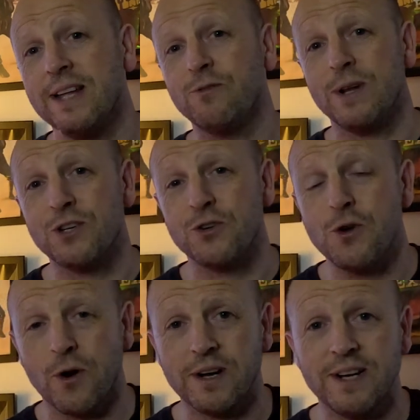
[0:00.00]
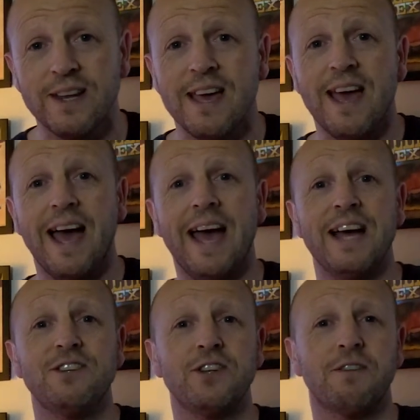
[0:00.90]
and Richard Norton,
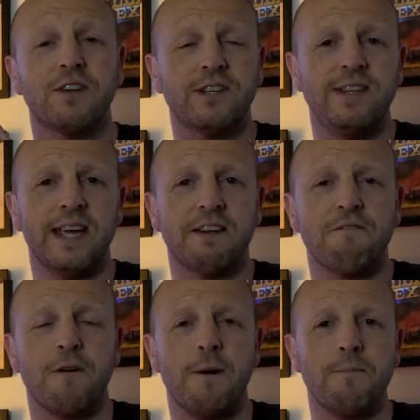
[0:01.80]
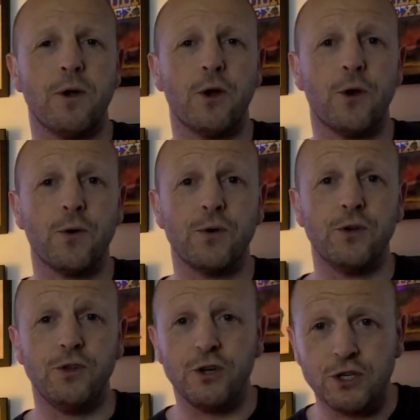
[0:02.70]
taken from
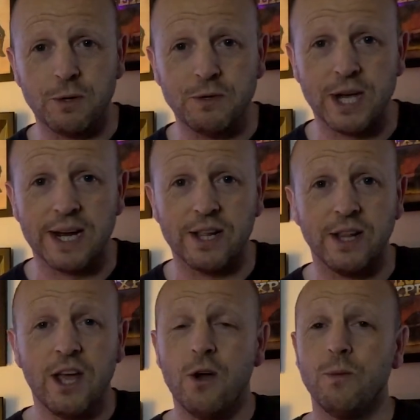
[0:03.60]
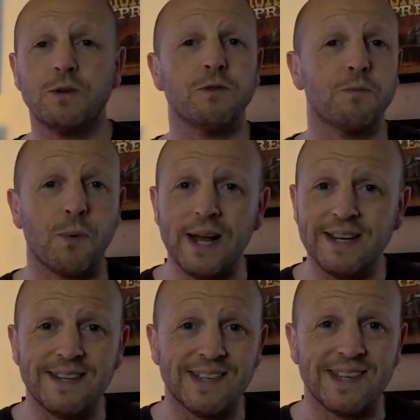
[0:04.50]
her YouTube channel, which was
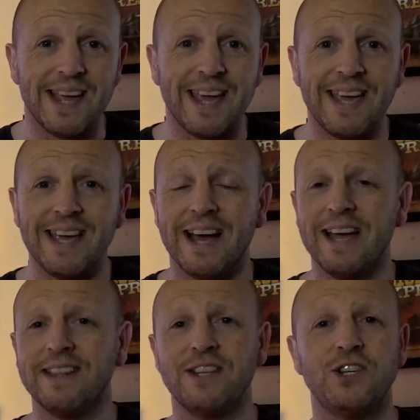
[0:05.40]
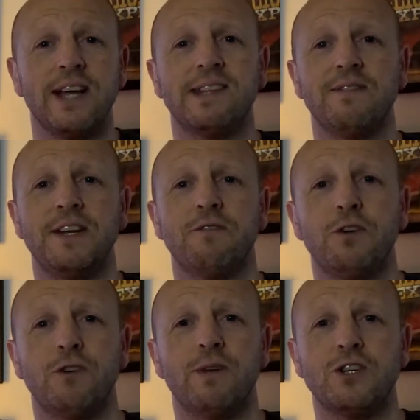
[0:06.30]
brilliant to see. I had the chance of
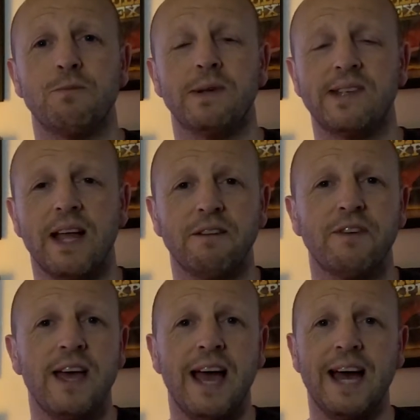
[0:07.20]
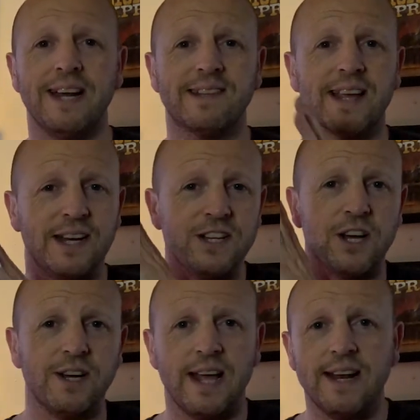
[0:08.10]
interviewing Richard myself, and it's kind of
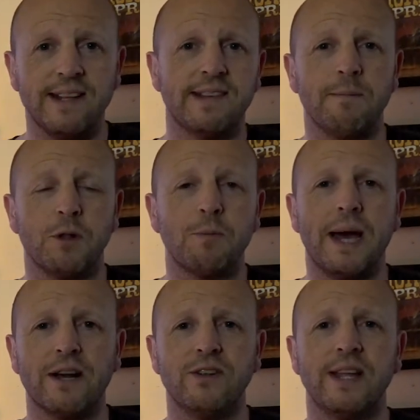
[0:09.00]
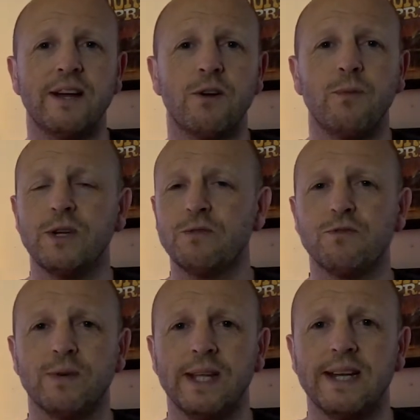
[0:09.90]
done in a similar pattern there, which
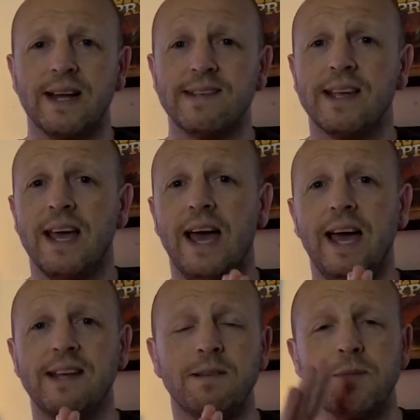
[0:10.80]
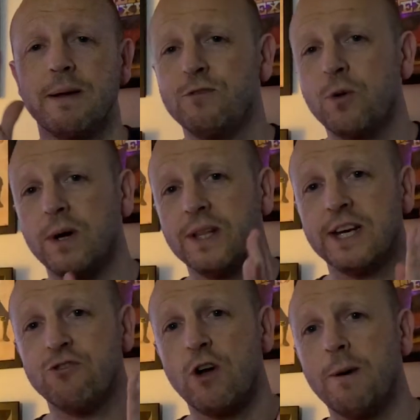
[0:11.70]
was really nice. Sometimes
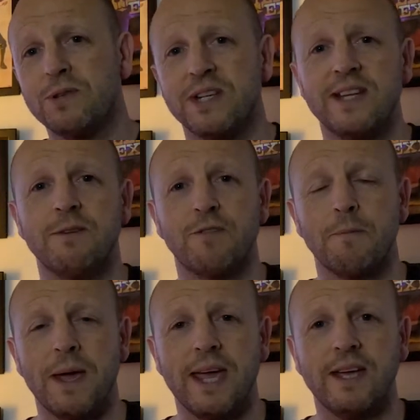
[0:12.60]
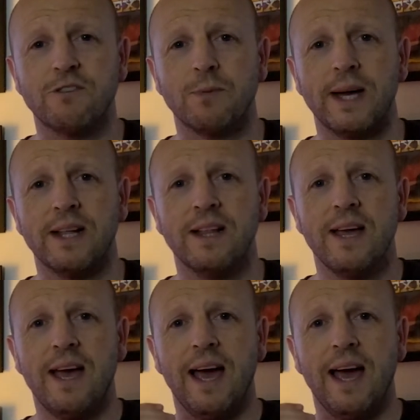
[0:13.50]
quality drops. It did for me as well.